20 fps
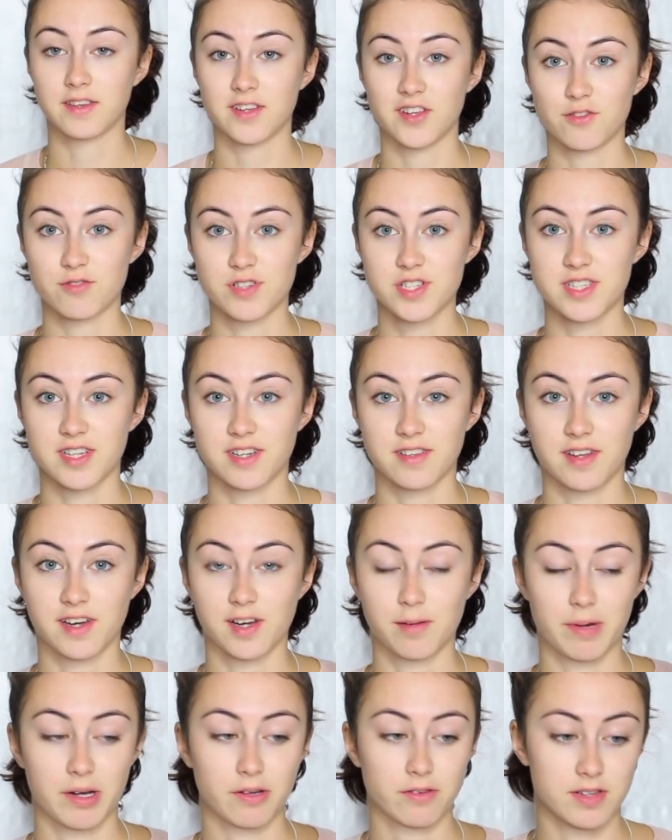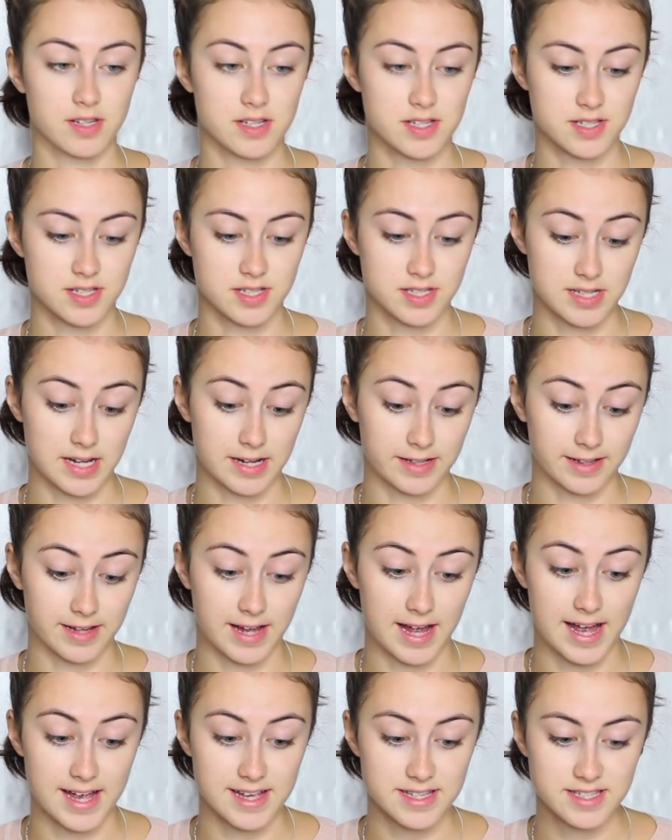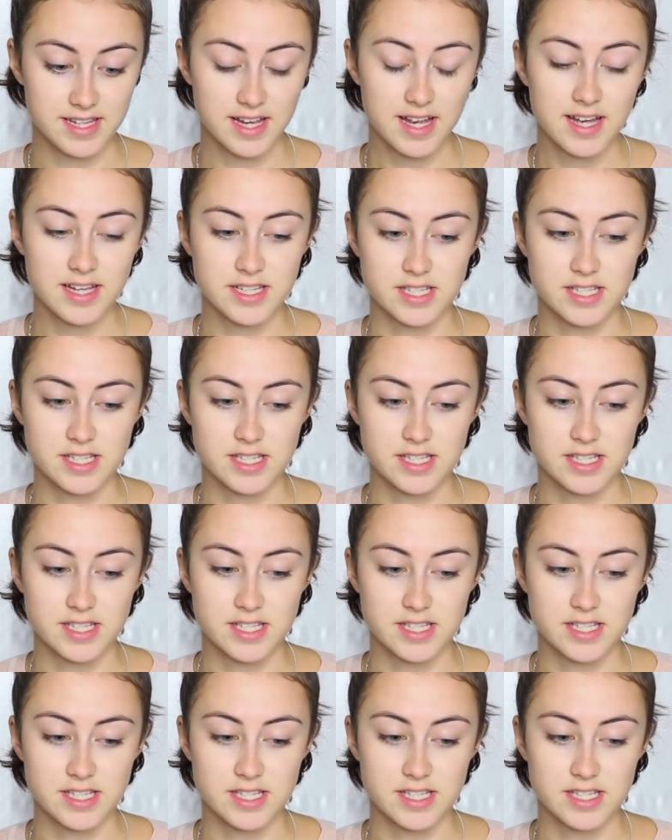The interesting thing about this is that it has